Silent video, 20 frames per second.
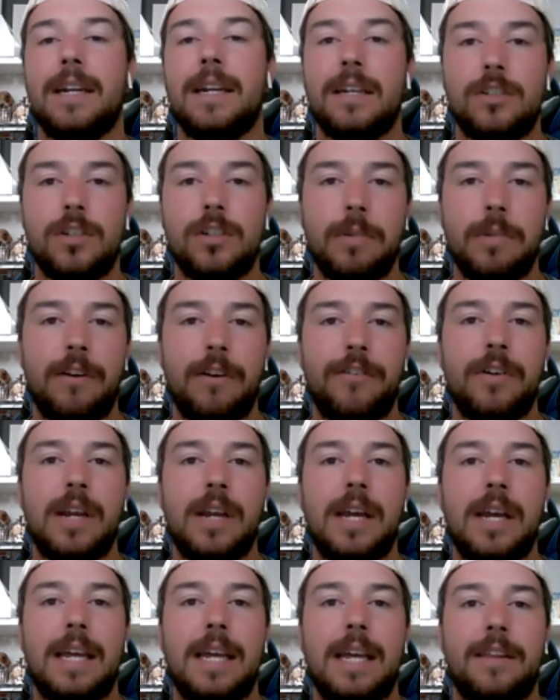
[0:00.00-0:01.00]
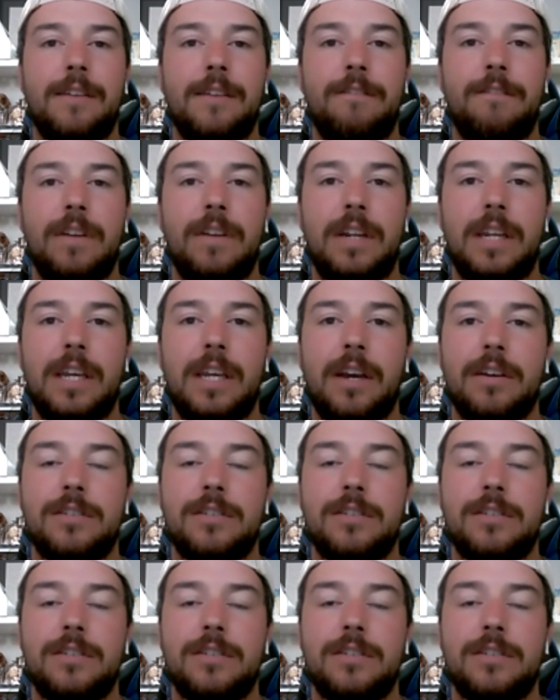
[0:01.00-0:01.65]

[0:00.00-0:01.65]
tomorrow for another video.